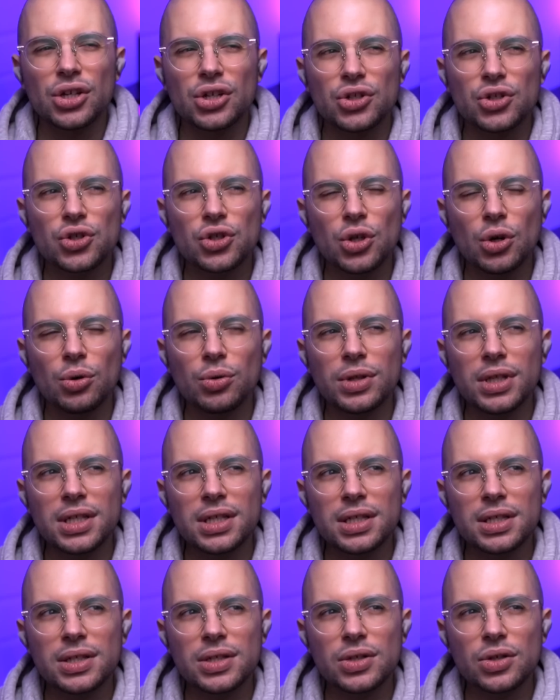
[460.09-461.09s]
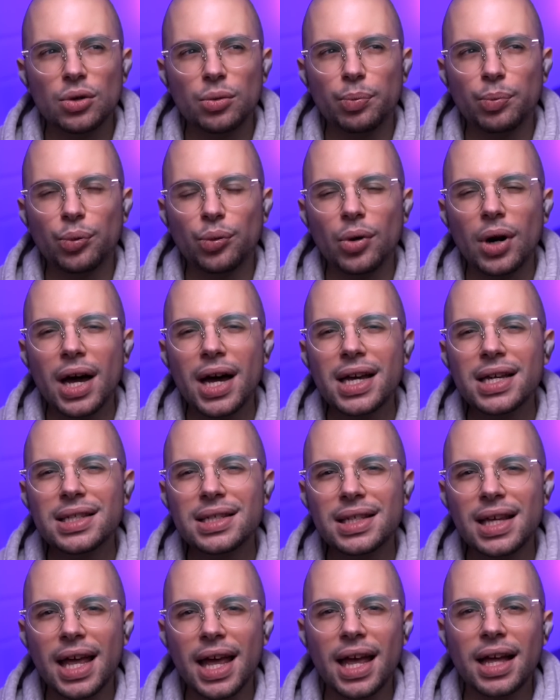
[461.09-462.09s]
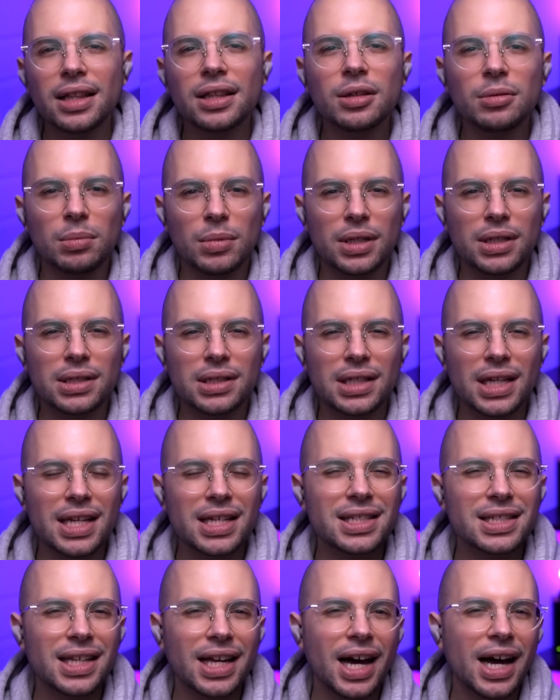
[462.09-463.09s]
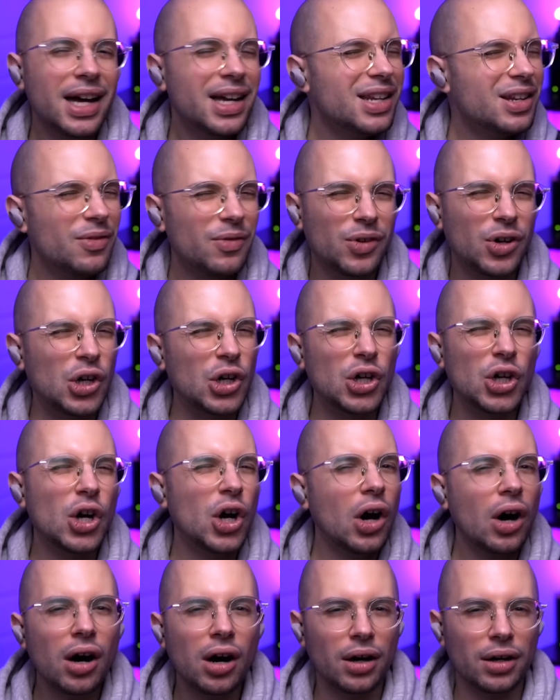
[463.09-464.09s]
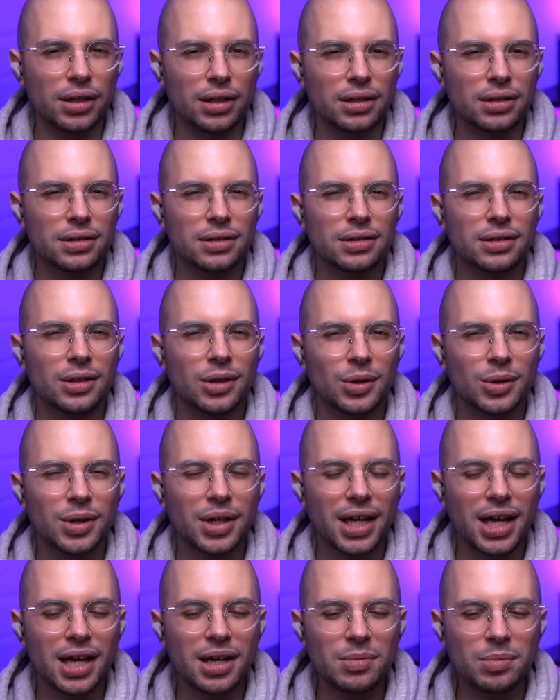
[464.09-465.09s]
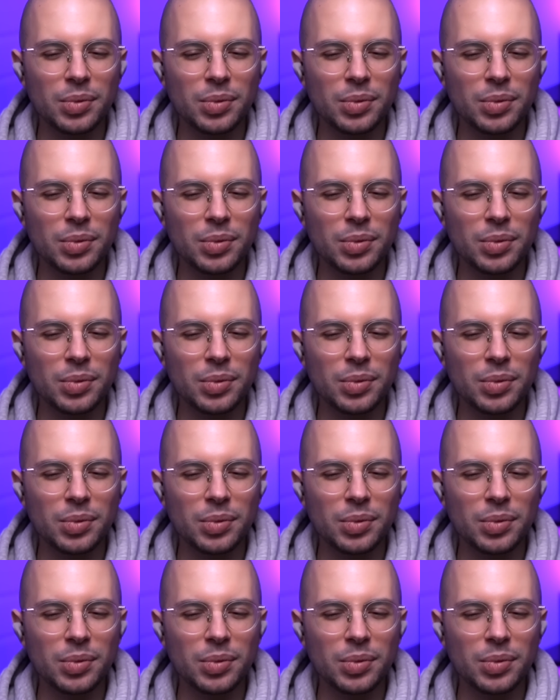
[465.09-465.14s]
So the surprise element is kind of gone, okay?